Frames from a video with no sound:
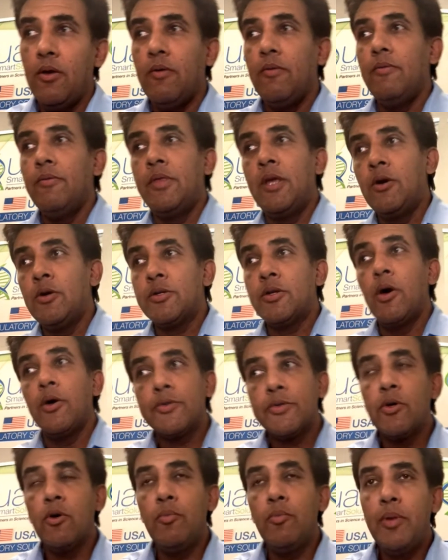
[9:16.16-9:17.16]
there's
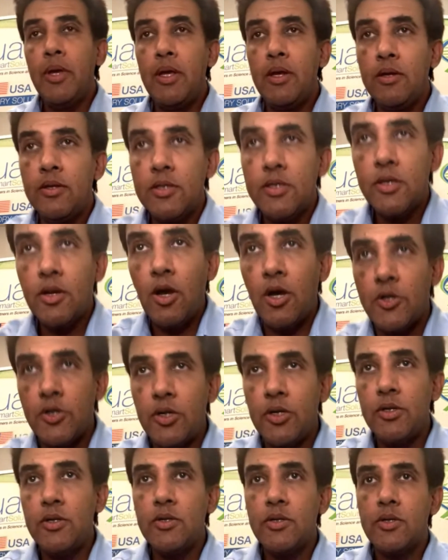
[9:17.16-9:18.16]
also been
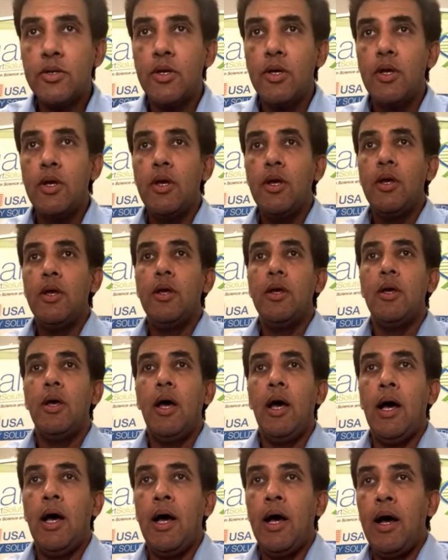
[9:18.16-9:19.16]
discussions
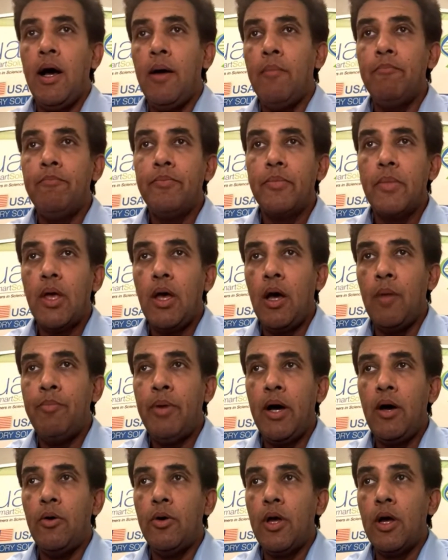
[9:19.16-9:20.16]

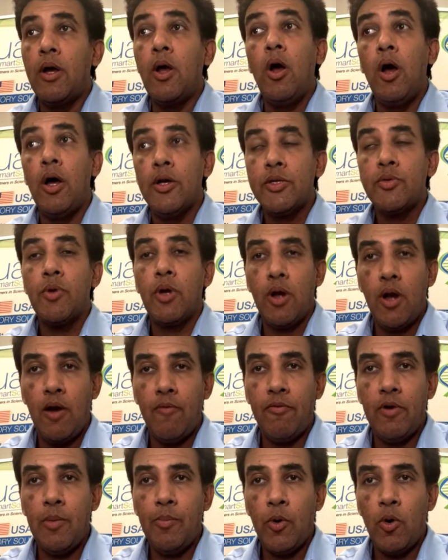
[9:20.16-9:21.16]
about a cost
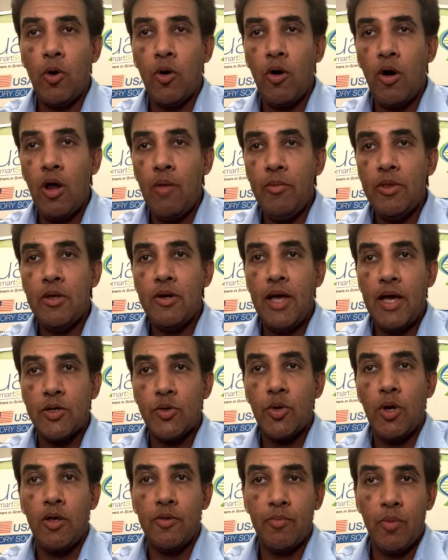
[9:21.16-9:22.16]
recovery program in the
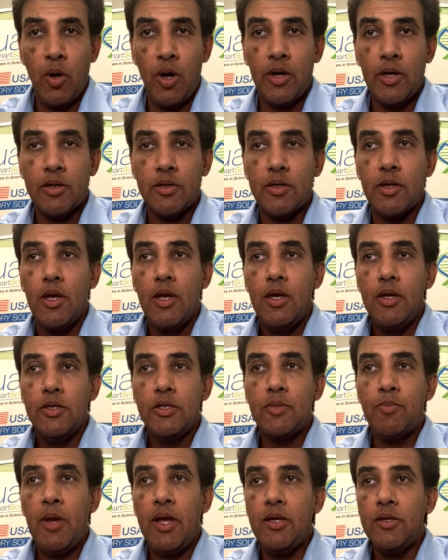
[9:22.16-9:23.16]
natural health product
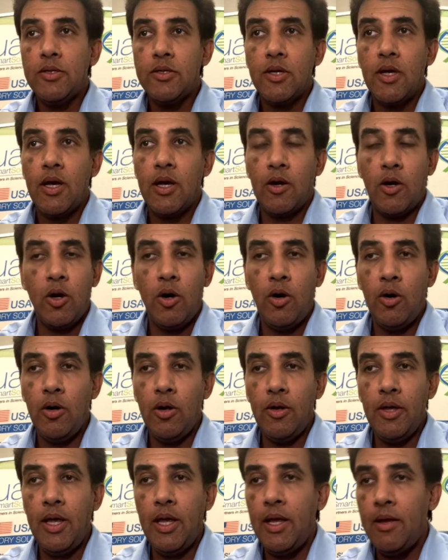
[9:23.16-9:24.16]
space.
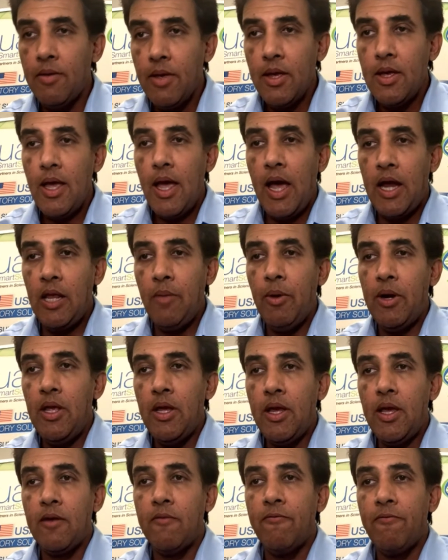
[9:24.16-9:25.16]
Currently, anybody
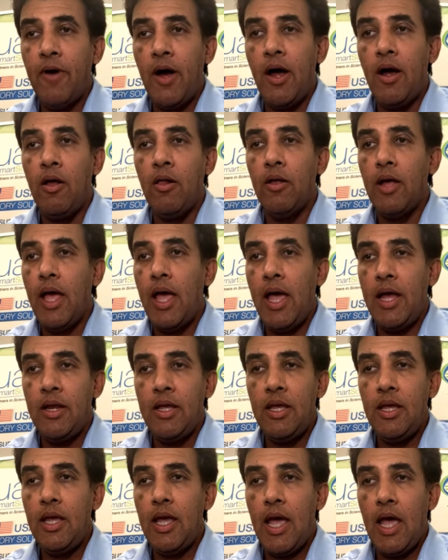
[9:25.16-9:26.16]
can file
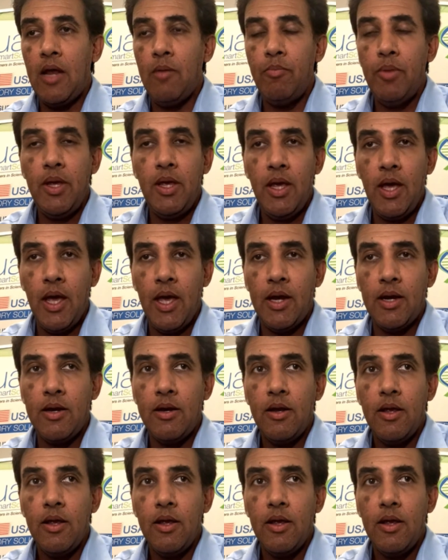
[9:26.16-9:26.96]
any NPN